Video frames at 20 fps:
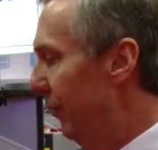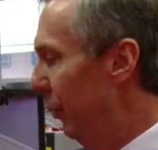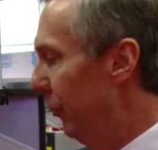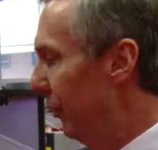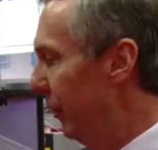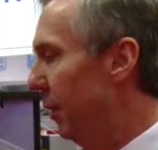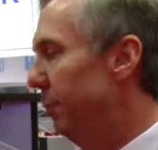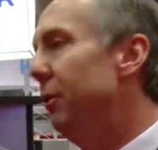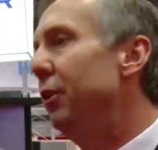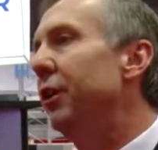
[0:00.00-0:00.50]
There's
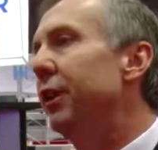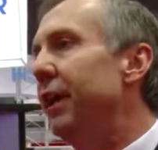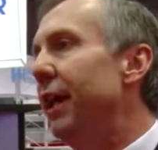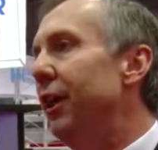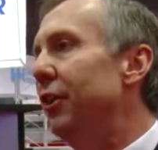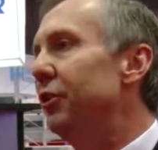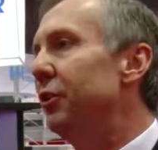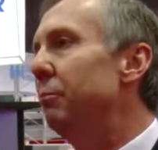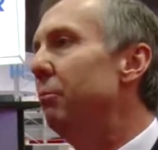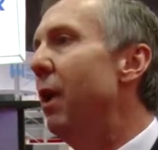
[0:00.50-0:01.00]
a
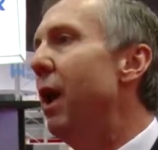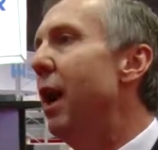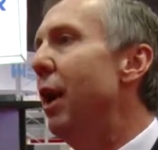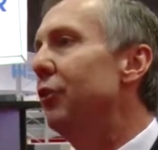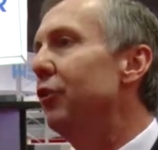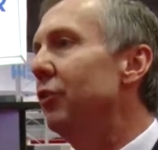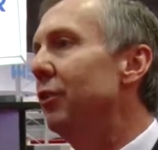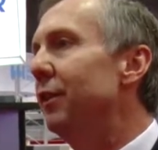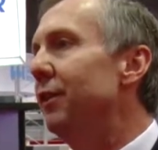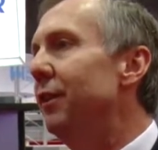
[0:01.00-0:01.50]
communication
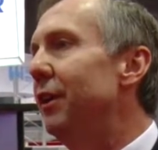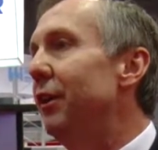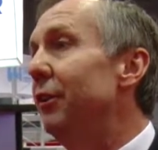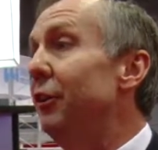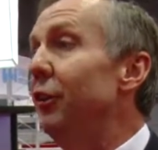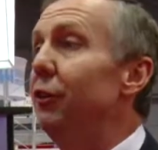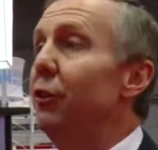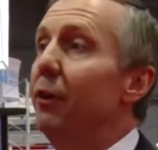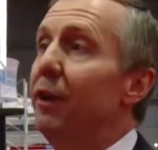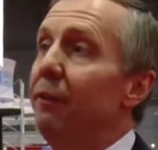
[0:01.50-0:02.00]
module in there.
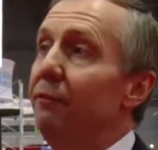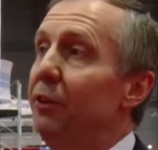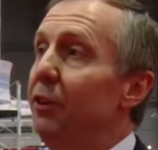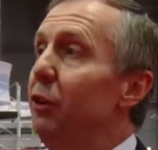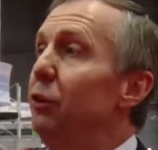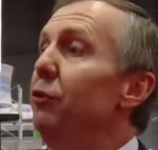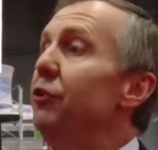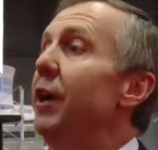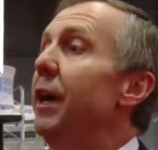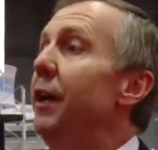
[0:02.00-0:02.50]
You don't have to
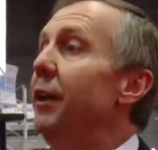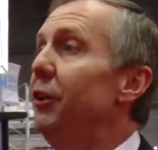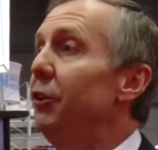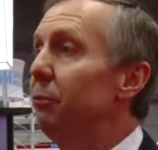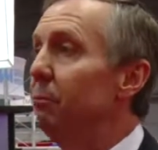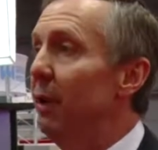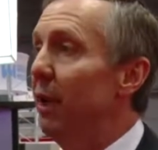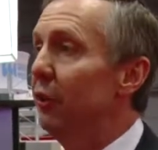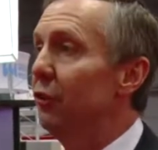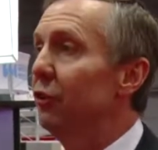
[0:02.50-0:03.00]
use any
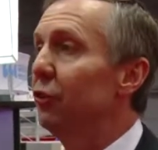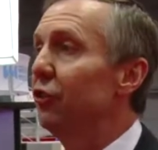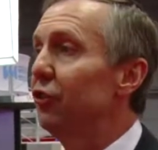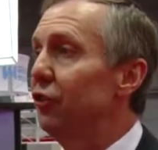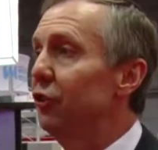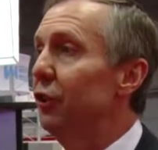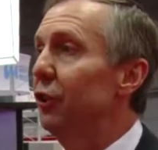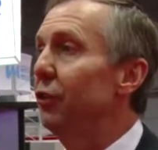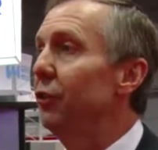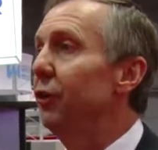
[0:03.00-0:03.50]
special
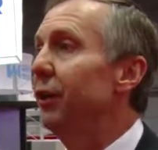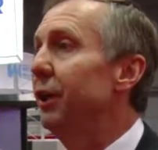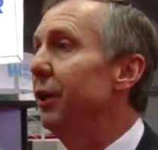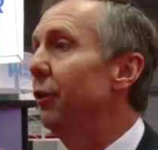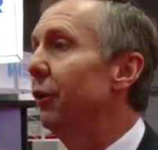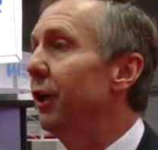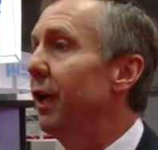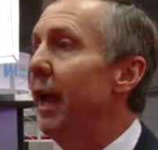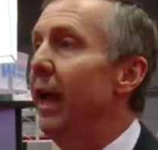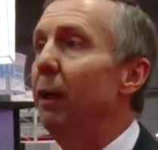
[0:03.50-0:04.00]
shielding
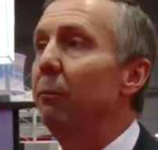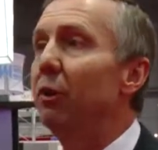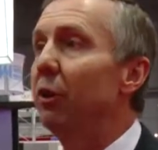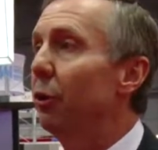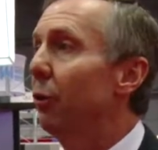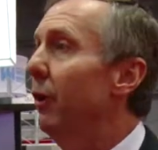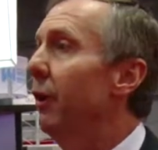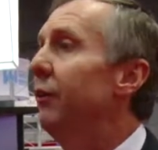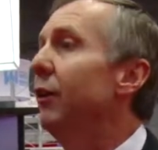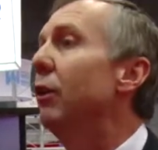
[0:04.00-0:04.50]
or cabling
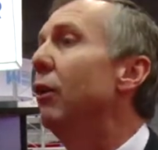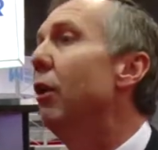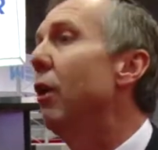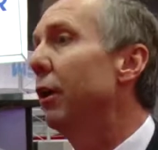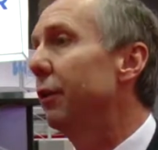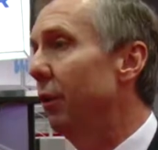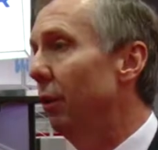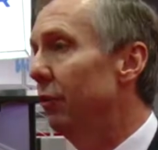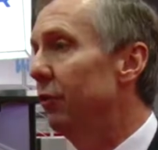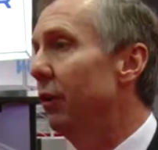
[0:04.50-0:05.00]
or anything
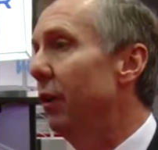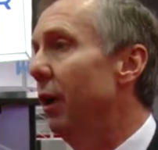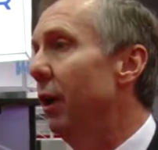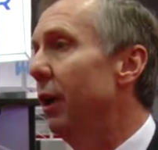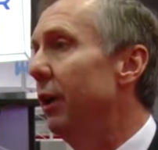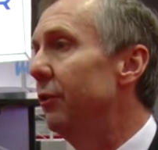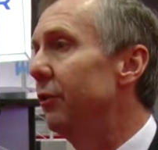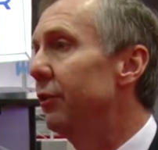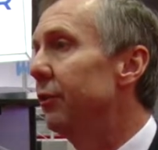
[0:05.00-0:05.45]
along those lines.